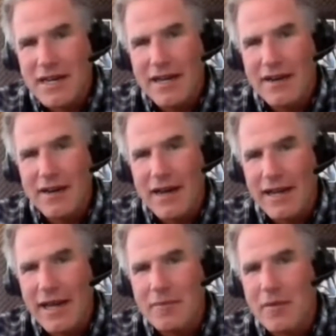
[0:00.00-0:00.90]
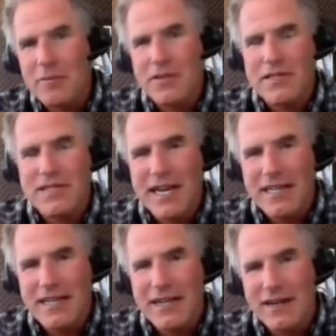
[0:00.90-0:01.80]
I, I came up with this
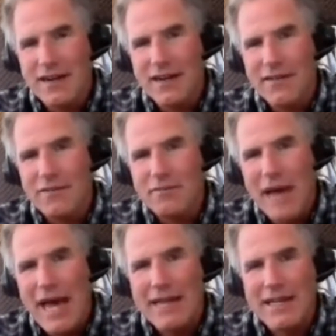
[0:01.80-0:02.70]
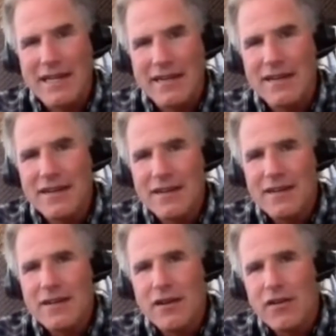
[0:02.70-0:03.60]
idea of patenting,
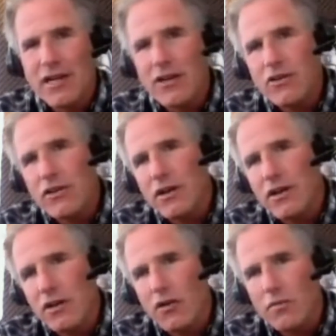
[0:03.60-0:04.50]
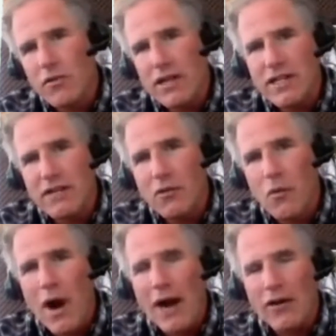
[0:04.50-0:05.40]
you know, in, incorporating
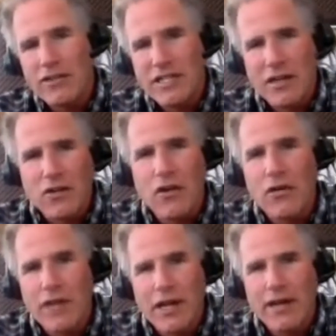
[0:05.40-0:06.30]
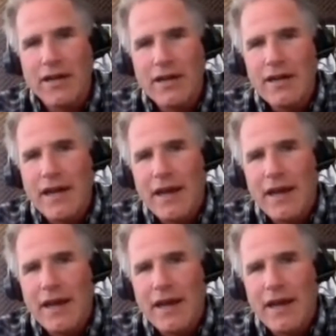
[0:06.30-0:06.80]
wires in clothing mm-hmm.